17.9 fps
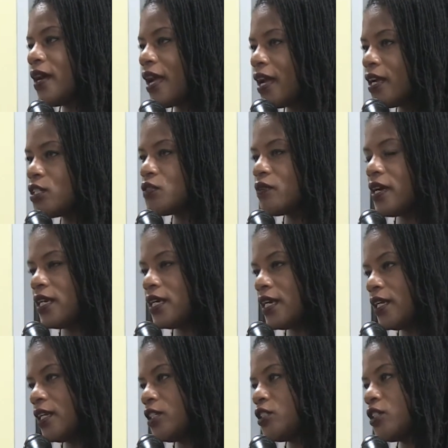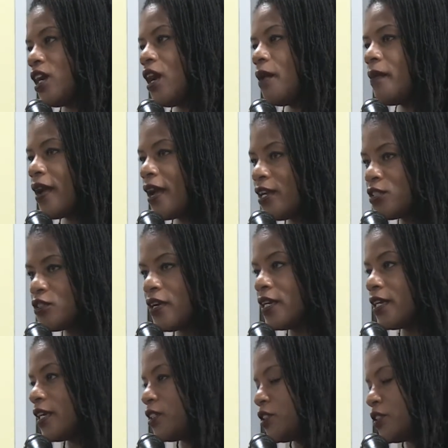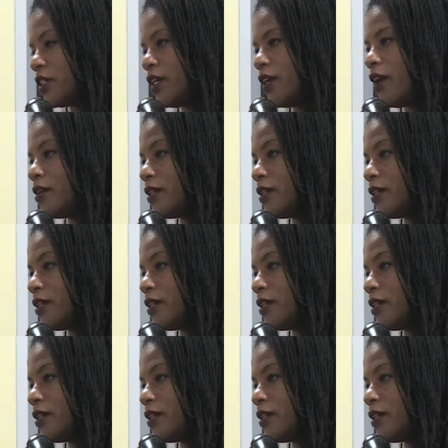and try to get a job and try to get your